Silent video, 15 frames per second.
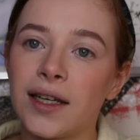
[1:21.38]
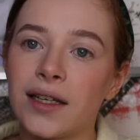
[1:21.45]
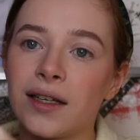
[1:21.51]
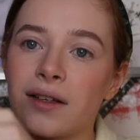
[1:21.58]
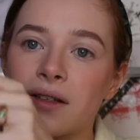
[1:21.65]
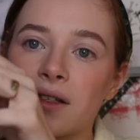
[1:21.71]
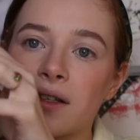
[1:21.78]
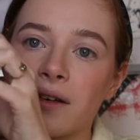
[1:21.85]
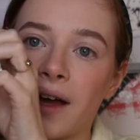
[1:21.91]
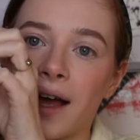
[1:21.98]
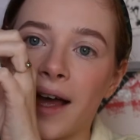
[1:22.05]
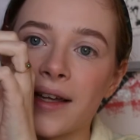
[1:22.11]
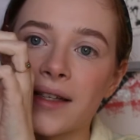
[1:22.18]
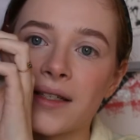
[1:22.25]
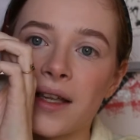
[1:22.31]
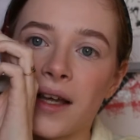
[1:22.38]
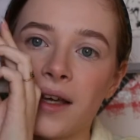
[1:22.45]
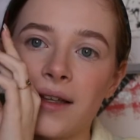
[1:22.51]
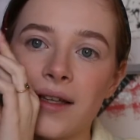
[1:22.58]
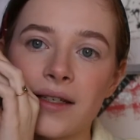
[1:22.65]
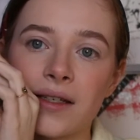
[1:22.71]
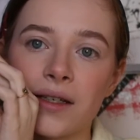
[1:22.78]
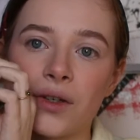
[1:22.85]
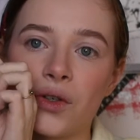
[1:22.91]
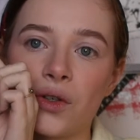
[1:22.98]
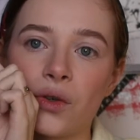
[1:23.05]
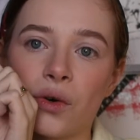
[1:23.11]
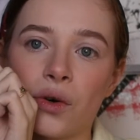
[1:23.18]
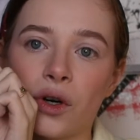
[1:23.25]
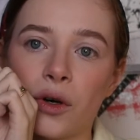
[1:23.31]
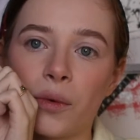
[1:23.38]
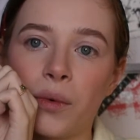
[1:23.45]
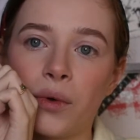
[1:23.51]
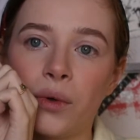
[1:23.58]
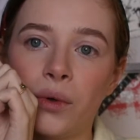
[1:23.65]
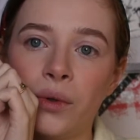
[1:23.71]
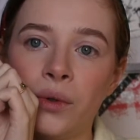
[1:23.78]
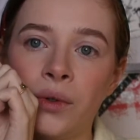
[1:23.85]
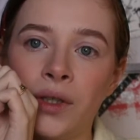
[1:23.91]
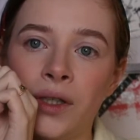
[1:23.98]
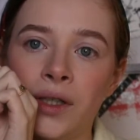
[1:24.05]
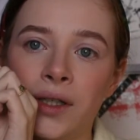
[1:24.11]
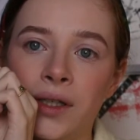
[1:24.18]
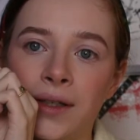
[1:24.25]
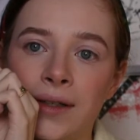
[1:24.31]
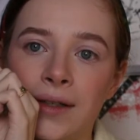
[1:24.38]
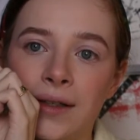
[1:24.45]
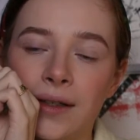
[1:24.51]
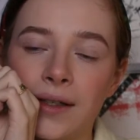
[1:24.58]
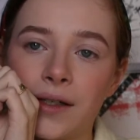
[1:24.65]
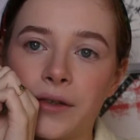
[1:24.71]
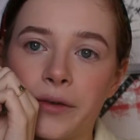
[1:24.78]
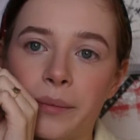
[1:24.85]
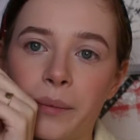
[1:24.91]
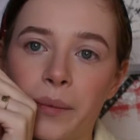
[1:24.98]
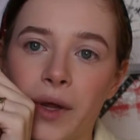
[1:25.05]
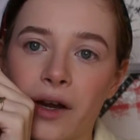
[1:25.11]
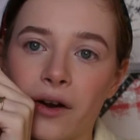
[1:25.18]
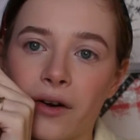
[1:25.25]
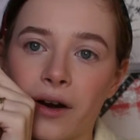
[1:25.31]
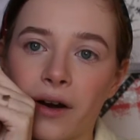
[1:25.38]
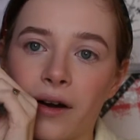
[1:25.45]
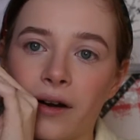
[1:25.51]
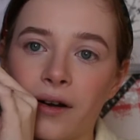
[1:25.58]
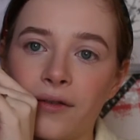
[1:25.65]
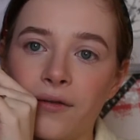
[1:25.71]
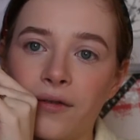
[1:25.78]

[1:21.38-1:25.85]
it also has like this adorable little mirror.